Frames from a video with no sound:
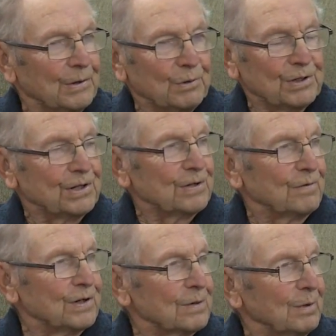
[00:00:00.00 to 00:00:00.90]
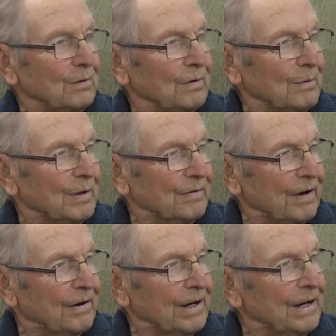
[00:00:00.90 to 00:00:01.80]
which is visible from the
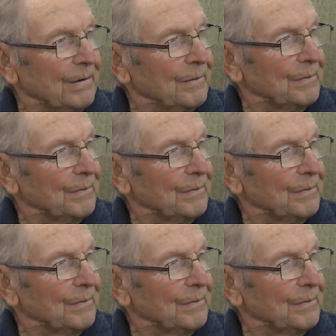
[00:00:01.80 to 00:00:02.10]
ferry.